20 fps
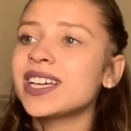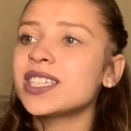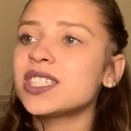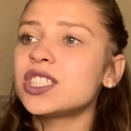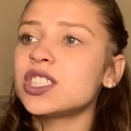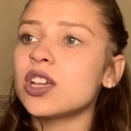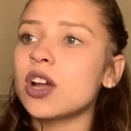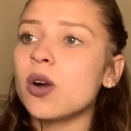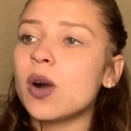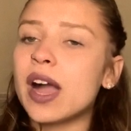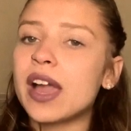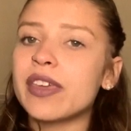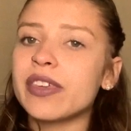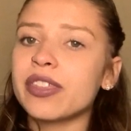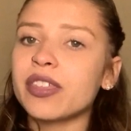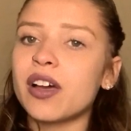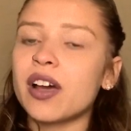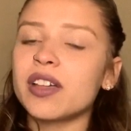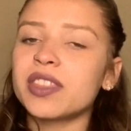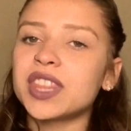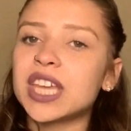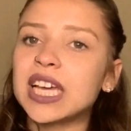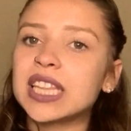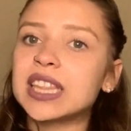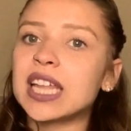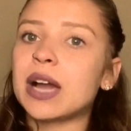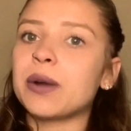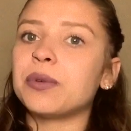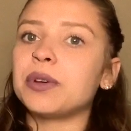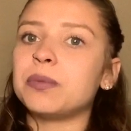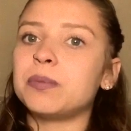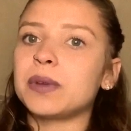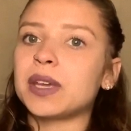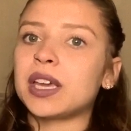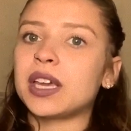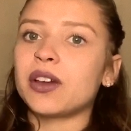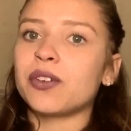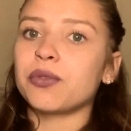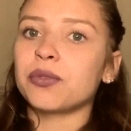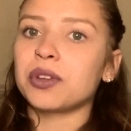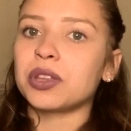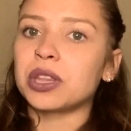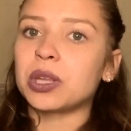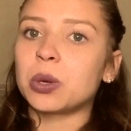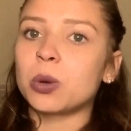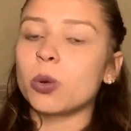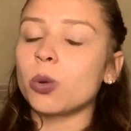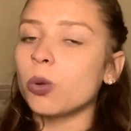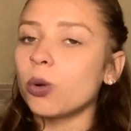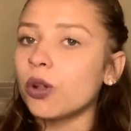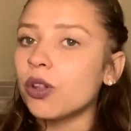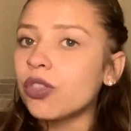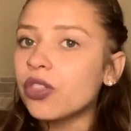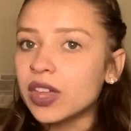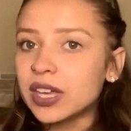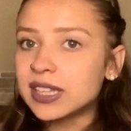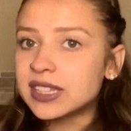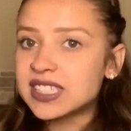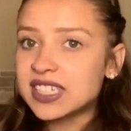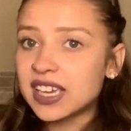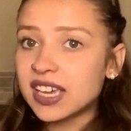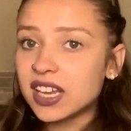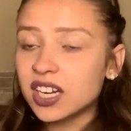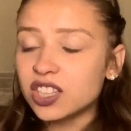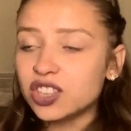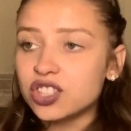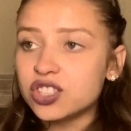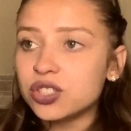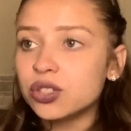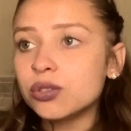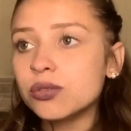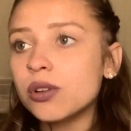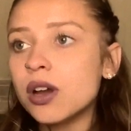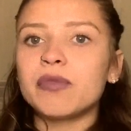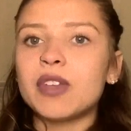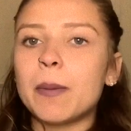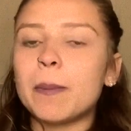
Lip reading: So I thought that that would be a really cool thing to get into.